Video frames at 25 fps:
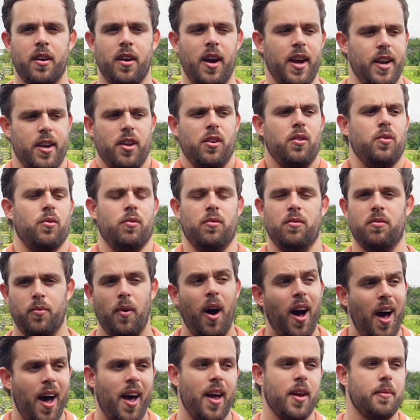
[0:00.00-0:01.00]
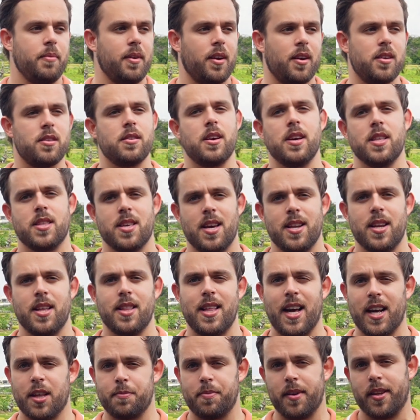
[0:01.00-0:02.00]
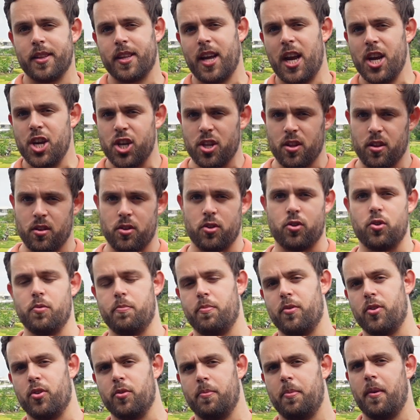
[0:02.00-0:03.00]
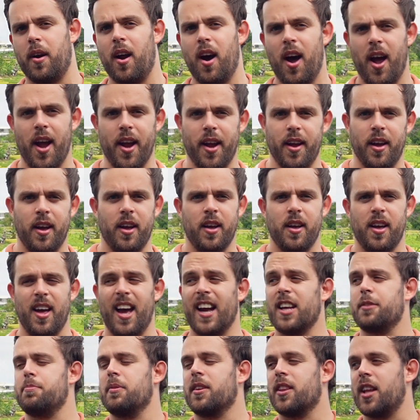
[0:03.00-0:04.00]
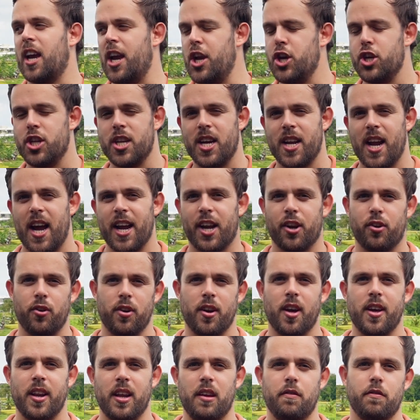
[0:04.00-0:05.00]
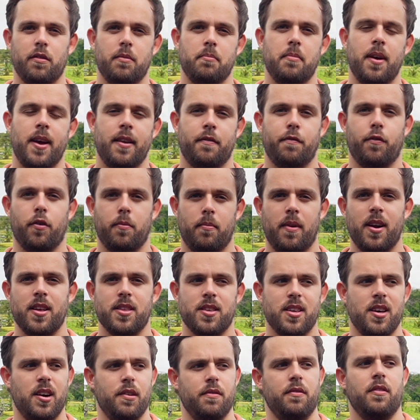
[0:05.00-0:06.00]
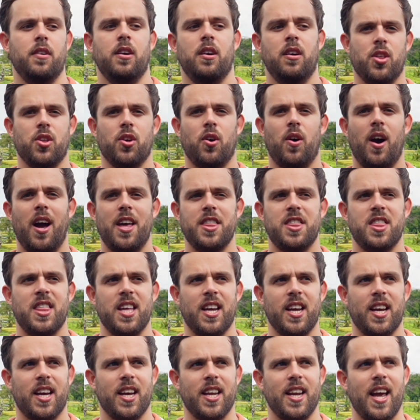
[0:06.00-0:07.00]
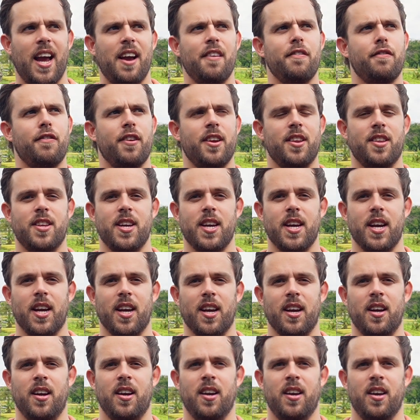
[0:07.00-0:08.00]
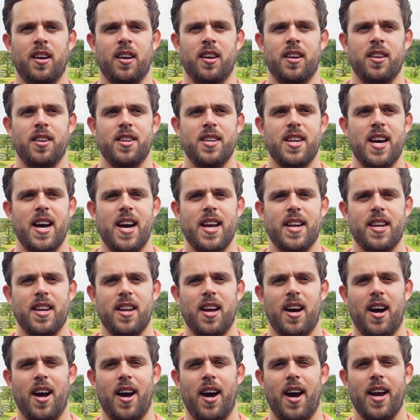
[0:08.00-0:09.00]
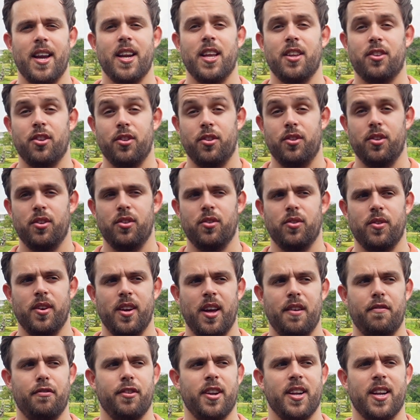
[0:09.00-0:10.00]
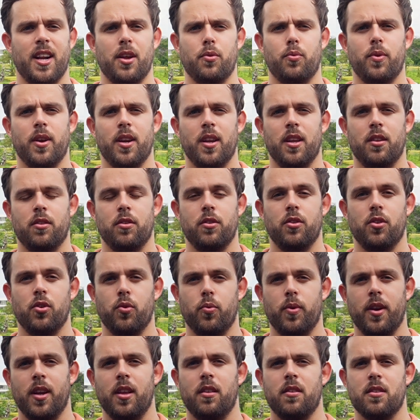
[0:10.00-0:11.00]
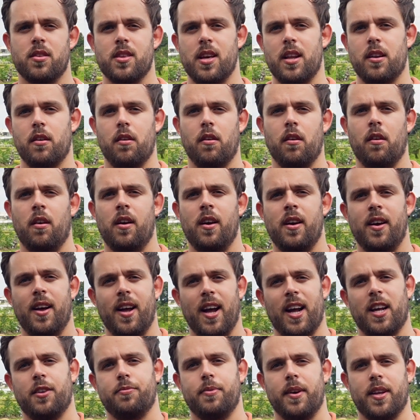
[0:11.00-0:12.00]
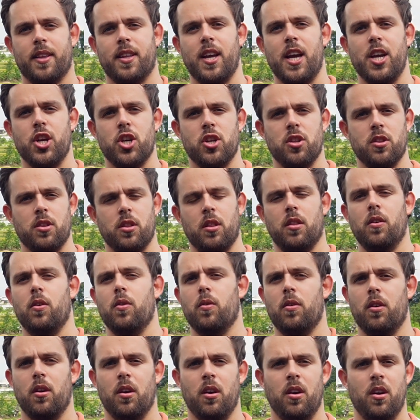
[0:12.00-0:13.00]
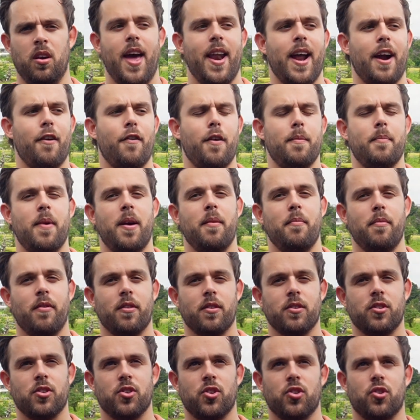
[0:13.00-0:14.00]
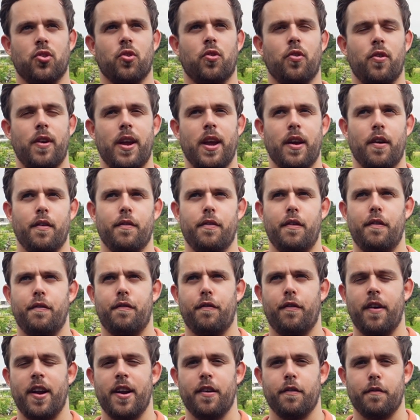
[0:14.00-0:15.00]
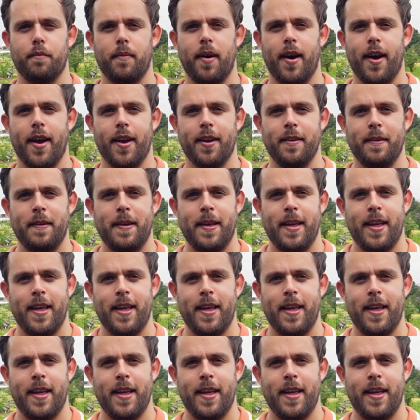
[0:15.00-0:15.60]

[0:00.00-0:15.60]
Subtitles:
I knew. Why? Because I set that expectation super duper high. Expectation that I could not even met for myself. So I think in everything that I need to do and everything that we need to do, we need to set our expectations lower. And I remember a story of a friend of mine,